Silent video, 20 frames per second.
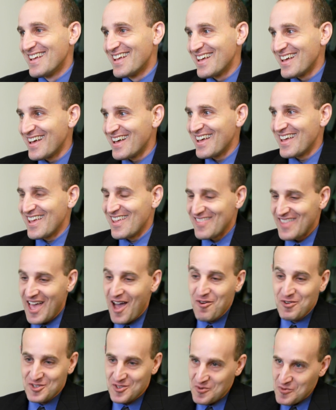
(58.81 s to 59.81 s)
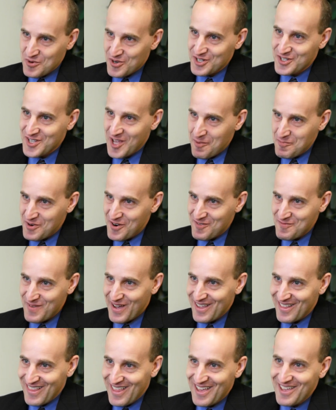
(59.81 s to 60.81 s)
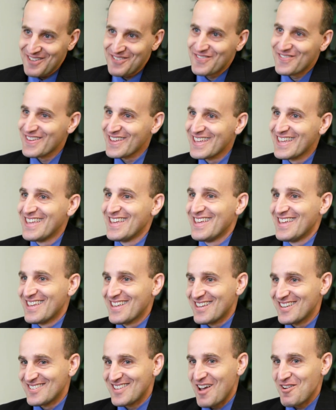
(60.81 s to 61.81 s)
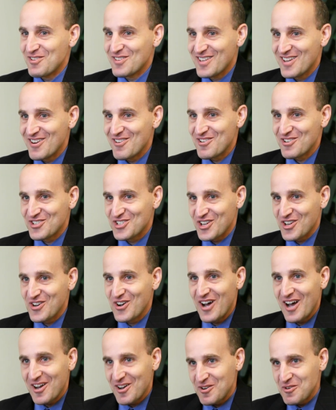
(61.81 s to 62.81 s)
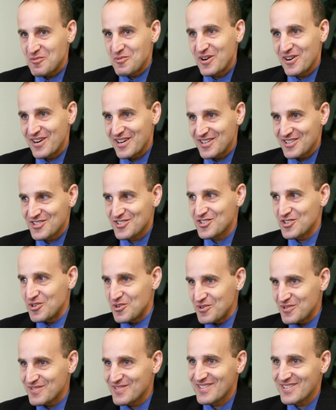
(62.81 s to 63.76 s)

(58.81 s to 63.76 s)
Uh, and that was the worst summer of my life because I was here in Chicago wearing a suit